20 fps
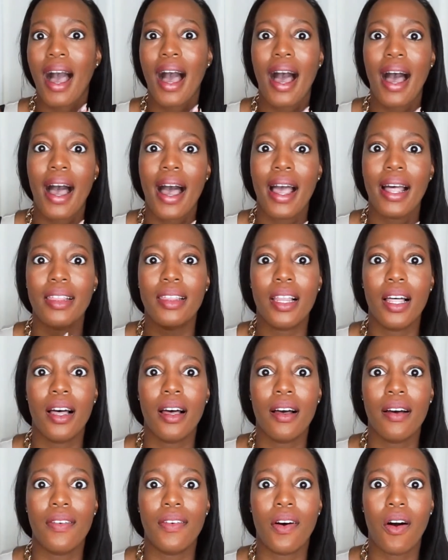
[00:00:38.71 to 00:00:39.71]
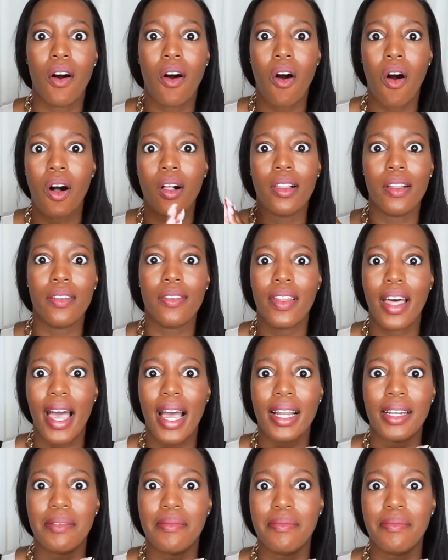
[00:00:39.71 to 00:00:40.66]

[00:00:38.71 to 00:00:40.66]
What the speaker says: I love all of that.